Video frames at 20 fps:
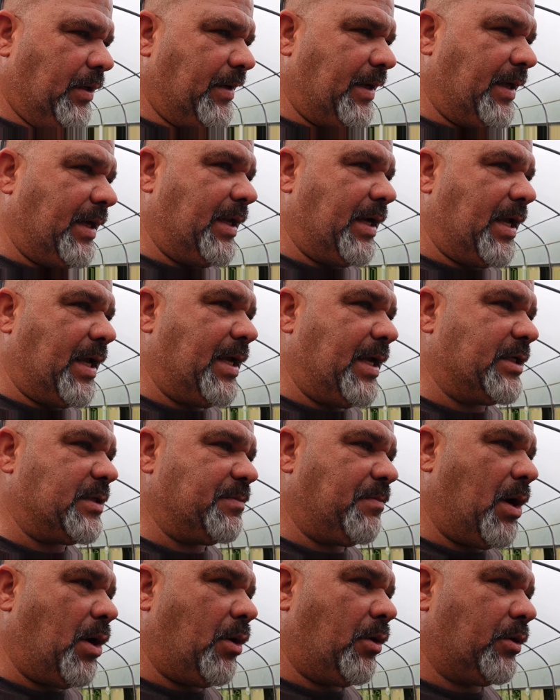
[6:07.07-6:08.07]
in a
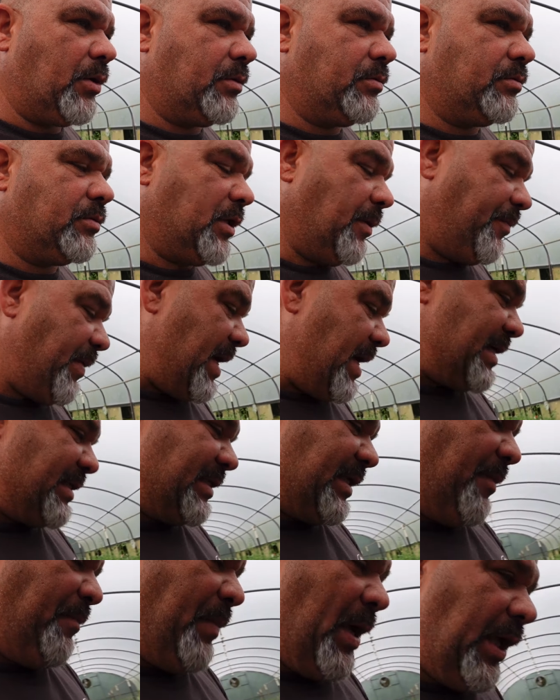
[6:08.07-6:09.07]
smaller
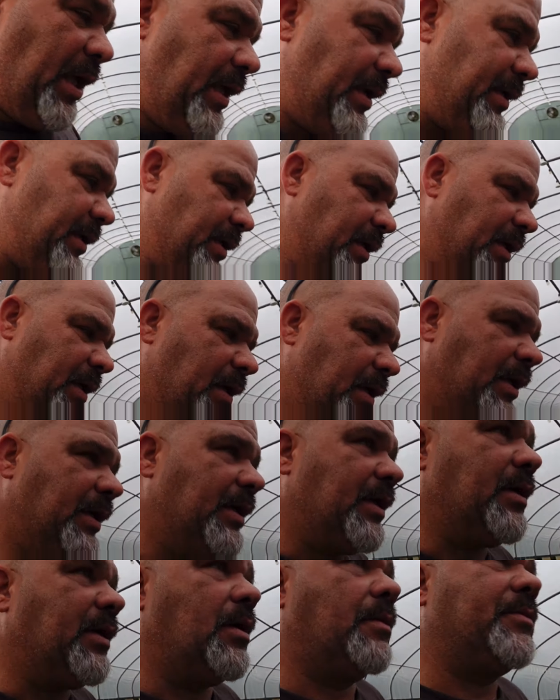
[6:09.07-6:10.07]
capacity. But,
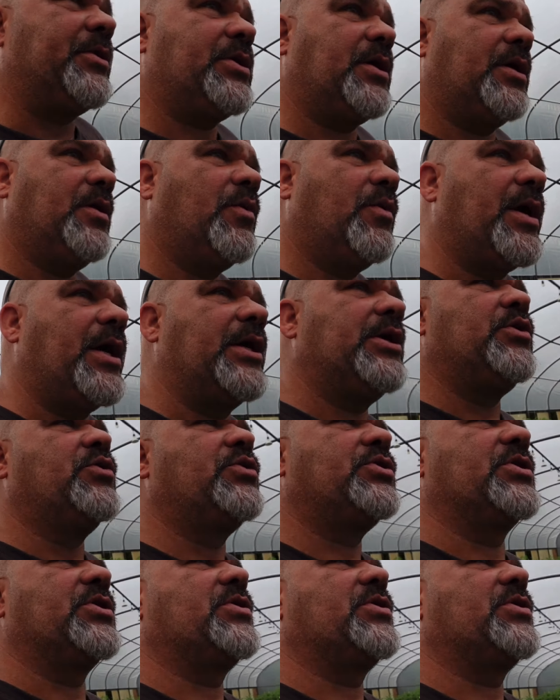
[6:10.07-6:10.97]
you know, I'm gonna show you what I used to